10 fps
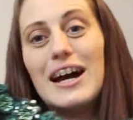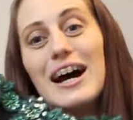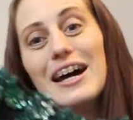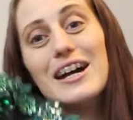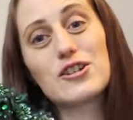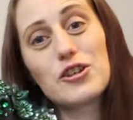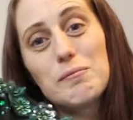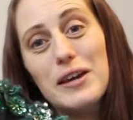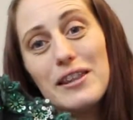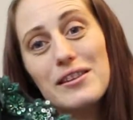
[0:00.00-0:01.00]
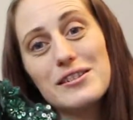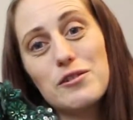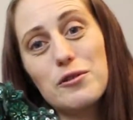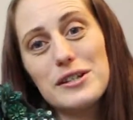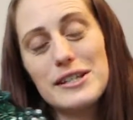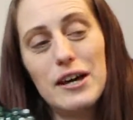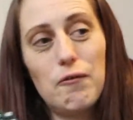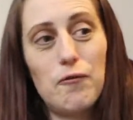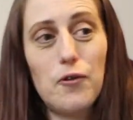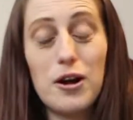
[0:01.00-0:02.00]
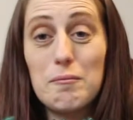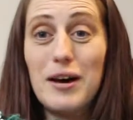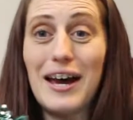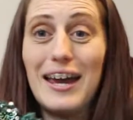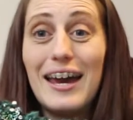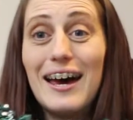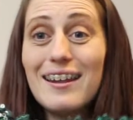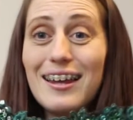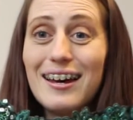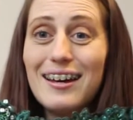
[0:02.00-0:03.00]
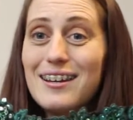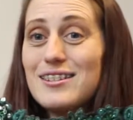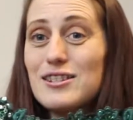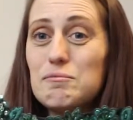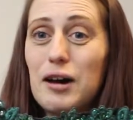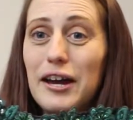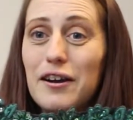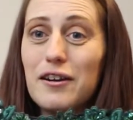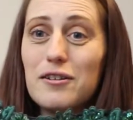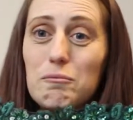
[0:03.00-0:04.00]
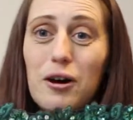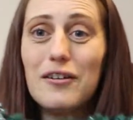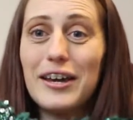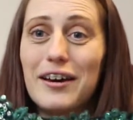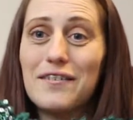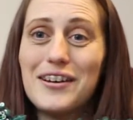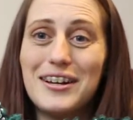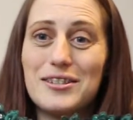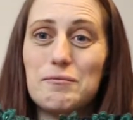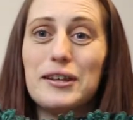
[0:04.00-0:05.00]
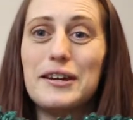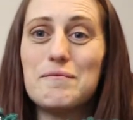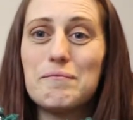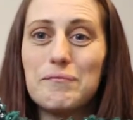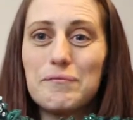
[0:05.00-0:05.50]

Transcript: I actually made this corset for my Hella inspired ball gown cosplay.